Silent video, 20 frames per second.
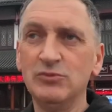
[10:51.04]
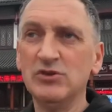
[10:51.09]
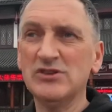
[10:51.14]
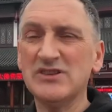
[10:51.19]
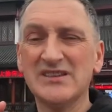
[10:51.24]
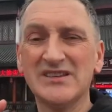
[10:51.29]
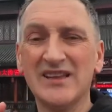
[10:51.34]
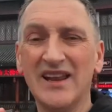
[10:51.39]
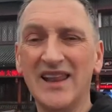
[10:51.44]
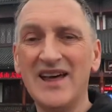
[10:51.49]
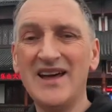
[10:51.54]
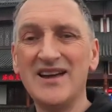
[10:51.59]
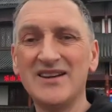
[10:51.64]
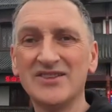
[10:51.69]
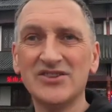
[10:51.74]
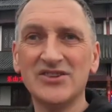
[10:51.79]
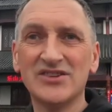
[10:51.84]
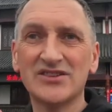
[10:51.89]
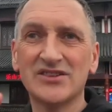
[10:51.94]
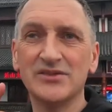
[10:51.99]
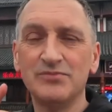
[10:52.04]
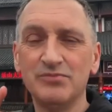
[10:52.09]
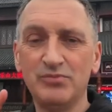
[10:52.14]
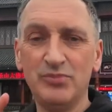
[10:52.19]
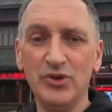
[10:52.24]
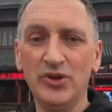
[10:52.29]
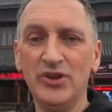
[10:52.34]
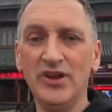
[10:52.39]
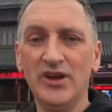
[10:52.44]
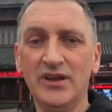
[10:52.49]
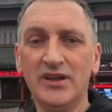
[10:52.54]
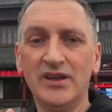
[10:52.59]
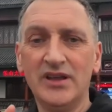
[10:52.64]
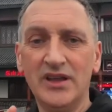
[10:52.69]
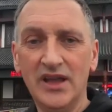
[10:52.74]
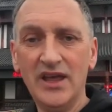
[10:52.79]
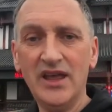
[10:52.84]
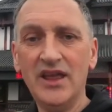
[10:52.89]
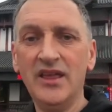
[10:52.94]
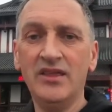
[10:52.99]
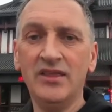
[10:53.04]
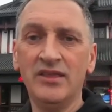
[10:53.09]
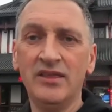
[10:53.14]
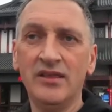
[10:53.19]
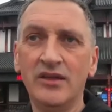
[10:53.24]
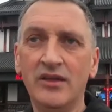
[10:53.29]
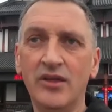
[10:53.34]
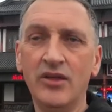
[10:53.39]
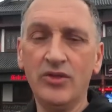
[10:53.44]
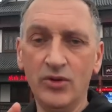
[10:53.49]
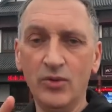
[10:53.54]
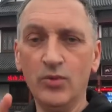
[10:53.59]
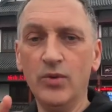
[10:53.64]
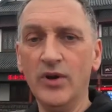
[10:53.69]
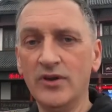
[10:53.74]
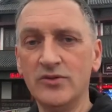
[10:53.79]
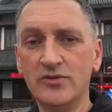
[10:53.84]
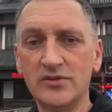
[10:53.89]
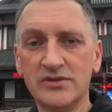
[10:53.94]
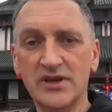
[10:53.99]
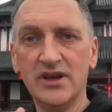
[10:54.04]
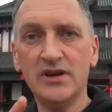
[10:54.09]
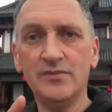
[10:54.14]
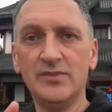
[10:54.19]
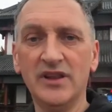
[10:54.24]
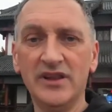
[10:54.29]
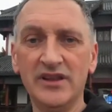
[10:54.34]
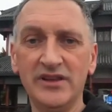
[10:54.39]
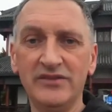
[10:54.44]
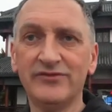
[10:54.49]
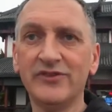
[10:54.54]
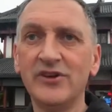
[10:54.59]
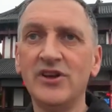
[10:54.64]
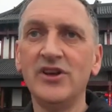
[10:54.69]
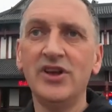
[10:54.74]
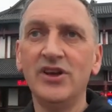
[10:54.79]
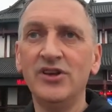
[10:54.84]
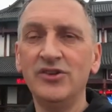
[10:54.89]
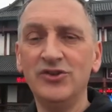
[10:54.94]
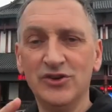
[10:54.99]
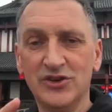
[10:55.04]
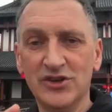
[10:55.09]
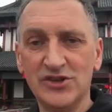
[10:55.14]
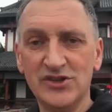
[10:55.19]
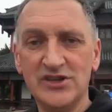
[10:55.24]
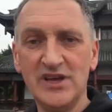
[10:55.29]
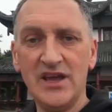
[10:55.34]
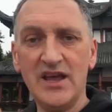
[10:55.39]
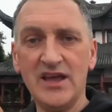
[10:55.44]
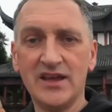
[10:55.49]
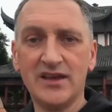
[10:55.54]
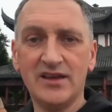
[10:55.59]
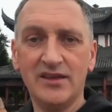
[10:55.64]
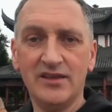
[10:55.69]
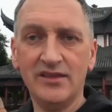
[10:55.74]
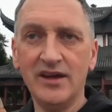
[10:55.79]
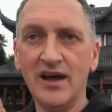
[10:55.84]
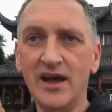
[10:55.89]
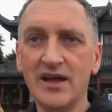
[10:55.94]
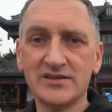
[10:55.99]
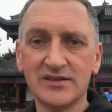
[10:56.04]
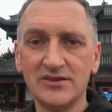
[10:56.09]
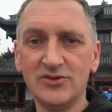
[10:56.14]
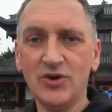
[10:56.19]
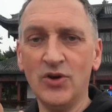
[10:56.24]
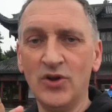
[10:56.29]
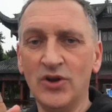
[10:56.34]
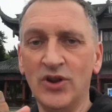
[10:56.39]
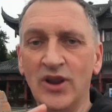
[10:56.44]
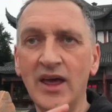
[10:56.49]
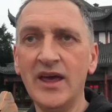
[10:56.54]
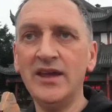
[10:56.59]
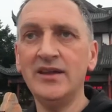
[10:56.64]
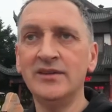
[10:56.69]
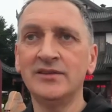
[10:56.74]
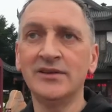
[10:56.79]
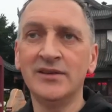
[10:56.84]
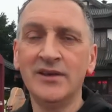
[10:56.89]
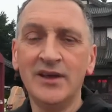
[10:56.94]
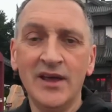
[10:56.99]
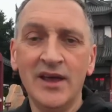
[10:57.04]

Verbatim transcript: which is the largest Buddha in the world, I believe. You can check that online.